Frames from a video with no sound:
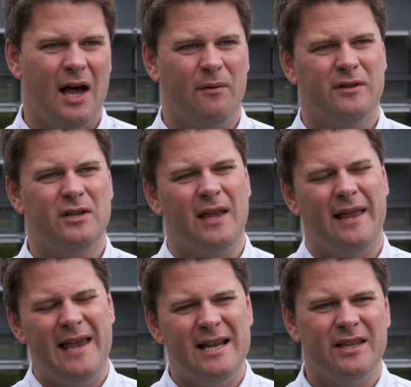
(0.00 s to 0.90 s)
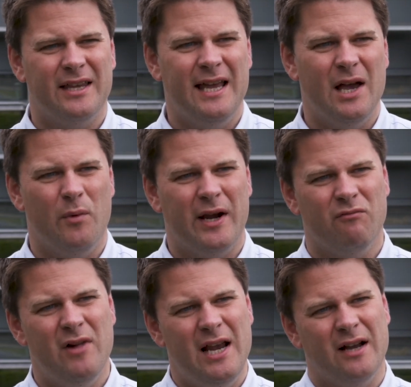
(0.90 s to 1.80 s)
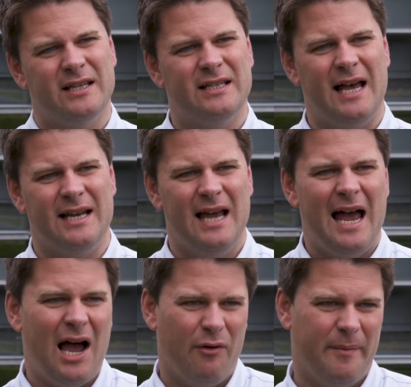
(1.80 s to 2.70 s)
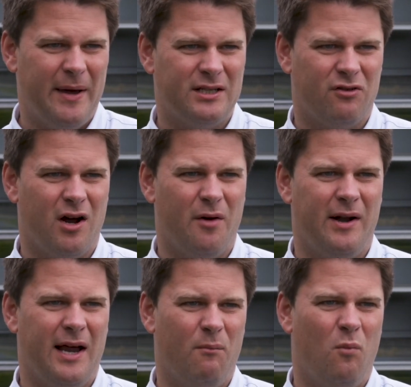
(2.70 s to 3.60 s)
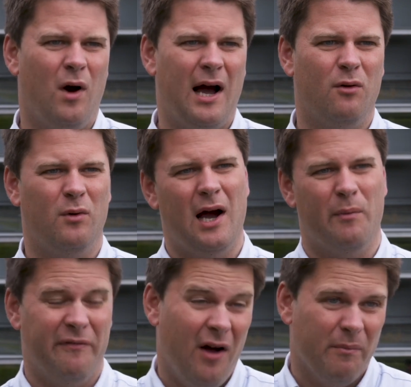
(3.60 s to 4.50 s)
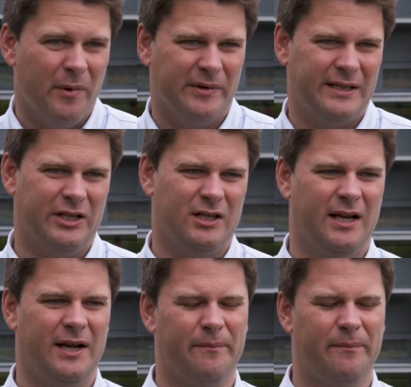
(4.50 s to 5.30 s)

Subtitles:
and so that at the end of the year we can really understand how they best grow and how we farm them essentially.